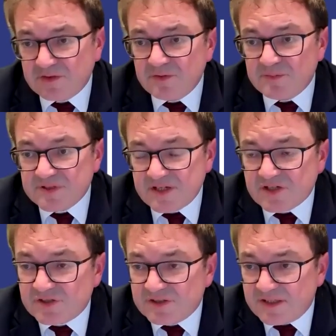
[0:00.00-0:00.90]
difficult
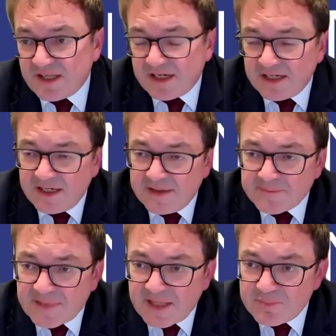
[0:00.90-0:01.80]
position. They
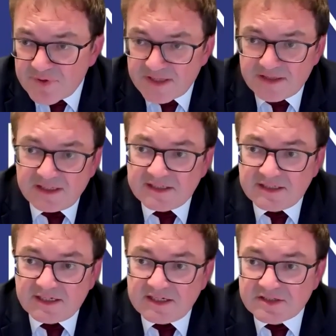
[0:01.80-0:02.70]
bring the
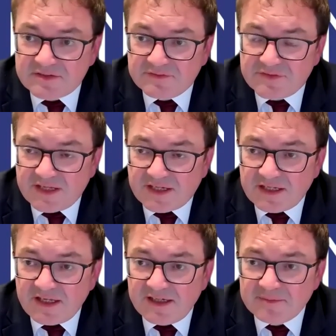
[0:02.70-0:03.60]
litigation for
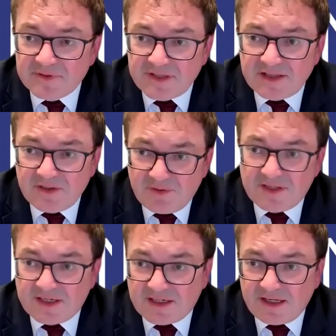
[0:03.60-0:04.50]
their client, but they're
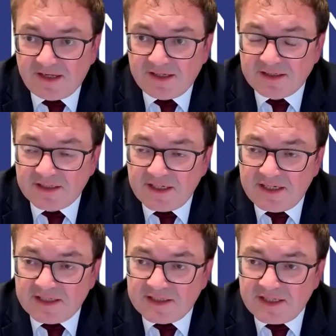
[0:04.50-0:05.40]
not their client.
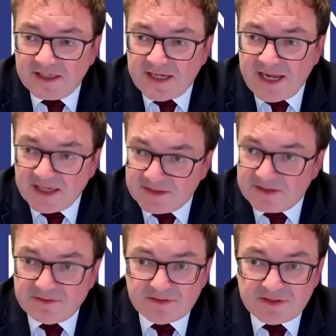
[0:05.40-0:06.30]
They can
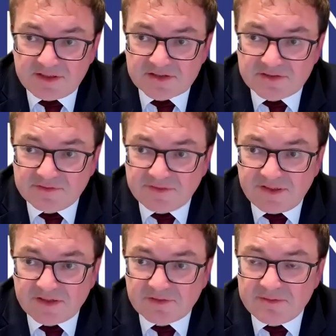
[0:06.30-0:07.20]
act under a conditional
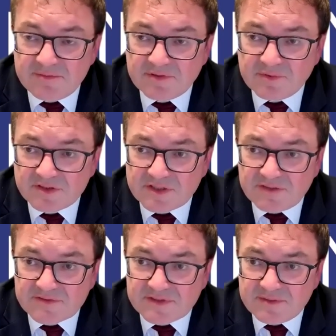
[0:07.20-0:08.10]
fee agreement,
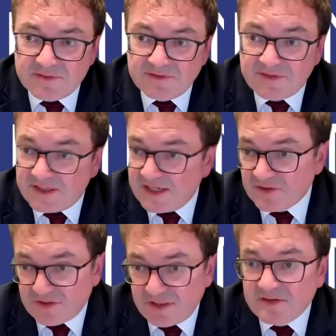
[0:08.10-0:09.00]
which gives them a
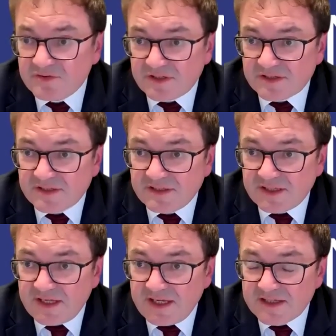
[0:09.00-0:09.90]
financial interest
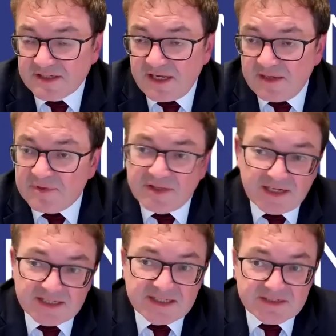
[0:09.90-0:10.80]
in the case,
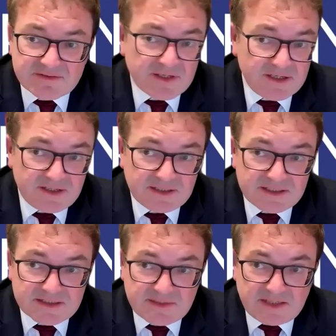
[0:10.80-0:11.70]
but that is
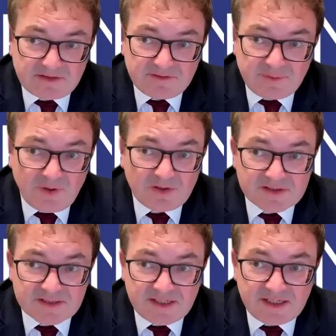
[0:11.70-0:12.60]
disregarded as a matter of
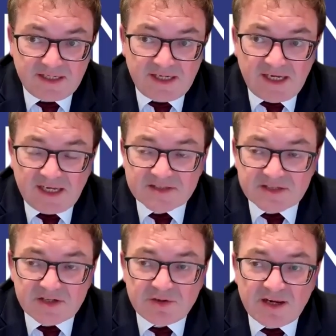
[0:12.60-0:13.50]
policy.
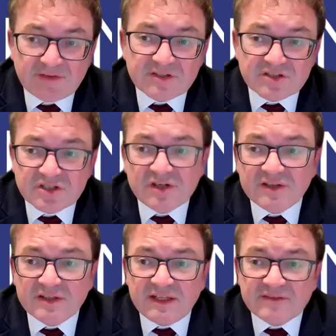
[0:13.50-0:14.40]
And so you have to
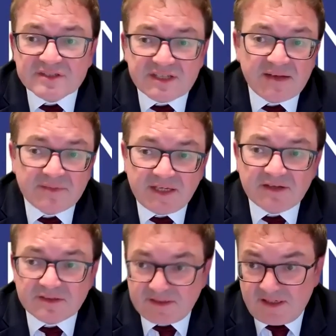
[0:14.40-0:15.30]
show that they've
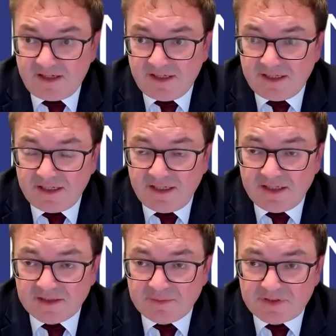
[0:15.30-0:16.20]
stepped outside
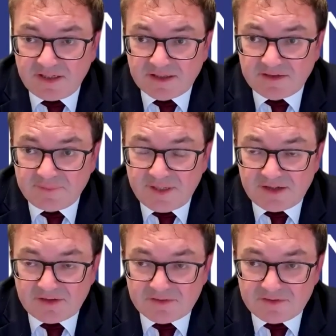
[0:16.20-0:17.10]
the protective
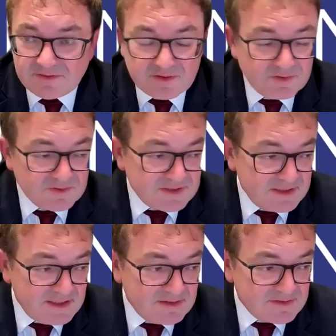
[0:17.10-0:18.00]
boundary of the
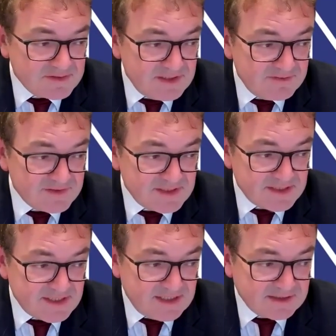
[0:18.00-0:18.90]
Courts and Legal
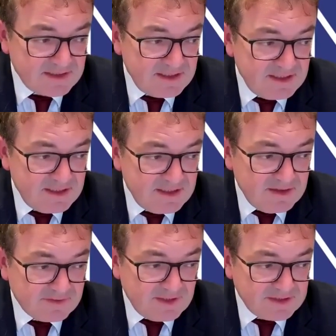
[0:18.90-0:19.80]
Services Act
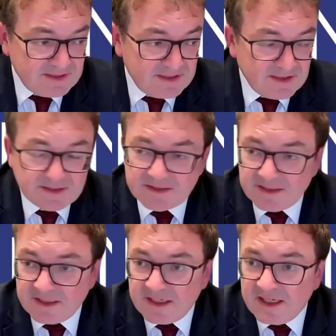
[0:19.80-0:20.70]
of
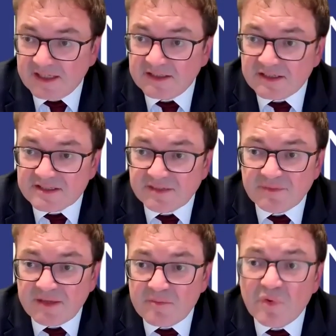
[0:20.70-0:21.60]
1990 and done
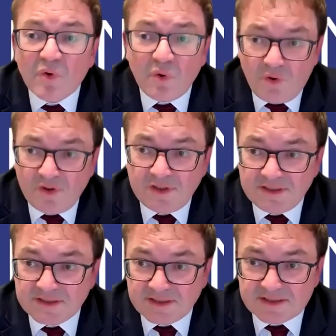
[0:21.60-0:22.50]
something more
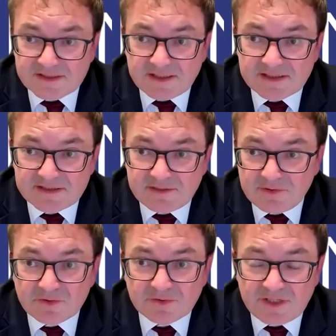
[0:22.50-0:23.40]
than a
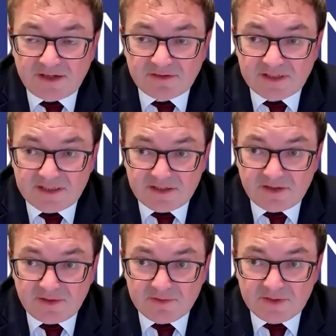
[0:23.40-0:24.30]
solicitor would ordinarily
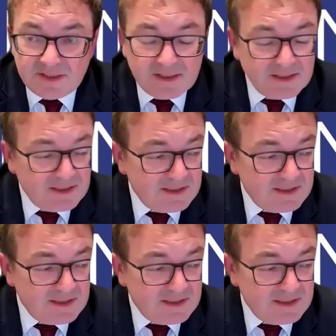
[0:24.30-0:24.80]
do